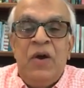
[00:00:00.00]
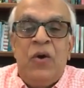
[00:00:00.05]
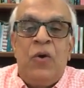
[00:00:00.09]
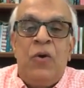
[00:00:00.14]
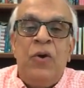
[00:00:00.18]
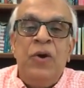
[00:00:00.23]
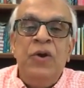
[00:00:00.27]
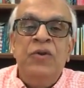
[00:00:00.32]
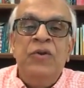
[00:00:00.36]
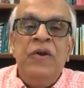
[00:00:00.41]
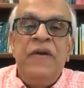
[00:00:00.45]

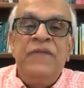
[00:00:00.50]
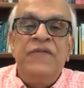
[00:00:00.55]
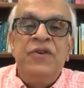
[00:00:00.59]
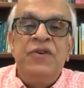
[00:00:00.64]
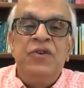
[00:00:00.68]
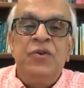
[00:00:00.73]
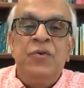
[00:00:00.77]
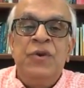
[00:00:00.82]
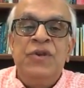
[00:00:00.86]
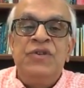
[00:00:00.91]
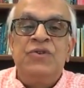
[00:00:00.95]
All you have to
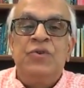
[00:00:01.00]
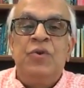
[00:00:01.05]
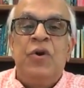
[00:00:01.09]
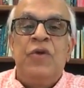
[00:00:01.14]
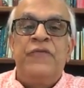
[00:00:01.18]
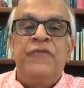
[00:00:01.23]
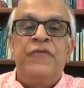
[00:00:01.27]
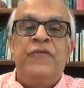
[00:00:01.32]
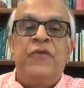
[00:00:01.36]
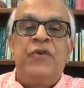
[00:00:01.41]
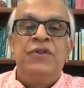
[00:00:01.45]
do is
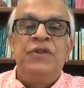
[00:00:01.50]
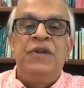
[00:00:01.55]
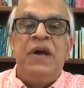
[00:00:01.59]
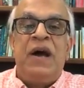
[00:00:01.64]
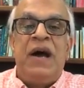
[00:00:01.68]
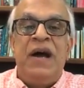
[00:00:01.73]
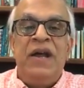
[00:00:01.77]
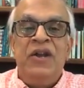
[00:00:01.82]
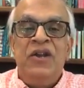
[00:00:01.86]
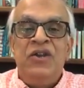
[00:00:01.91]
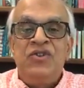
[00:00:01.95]
go for the
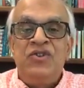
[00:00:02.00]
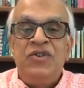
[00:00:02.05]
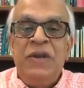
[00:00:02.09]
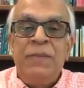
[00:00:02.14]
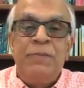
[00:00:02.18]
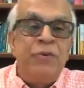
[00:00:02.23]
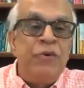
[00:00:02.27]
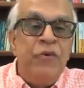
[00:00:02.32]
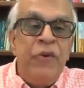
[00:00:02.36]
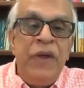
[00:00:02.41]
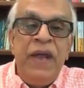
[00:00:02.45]
Irish Day
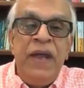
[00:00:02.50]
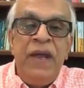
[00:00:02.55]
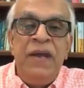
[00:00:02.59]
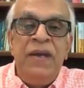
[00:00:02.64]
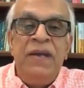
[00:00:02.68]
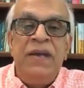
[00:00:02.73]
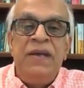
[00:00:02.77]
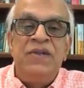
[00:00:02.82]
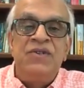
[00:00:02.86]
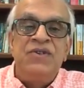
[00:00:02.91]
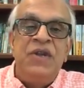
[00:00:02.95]

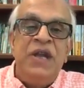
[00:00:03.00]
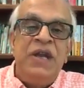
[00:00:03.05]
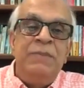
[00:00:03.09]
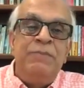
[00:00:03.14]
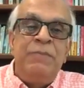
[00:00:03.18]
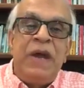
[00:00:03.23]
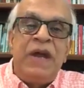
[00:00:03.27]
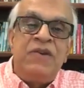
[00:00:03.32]
Parade and St.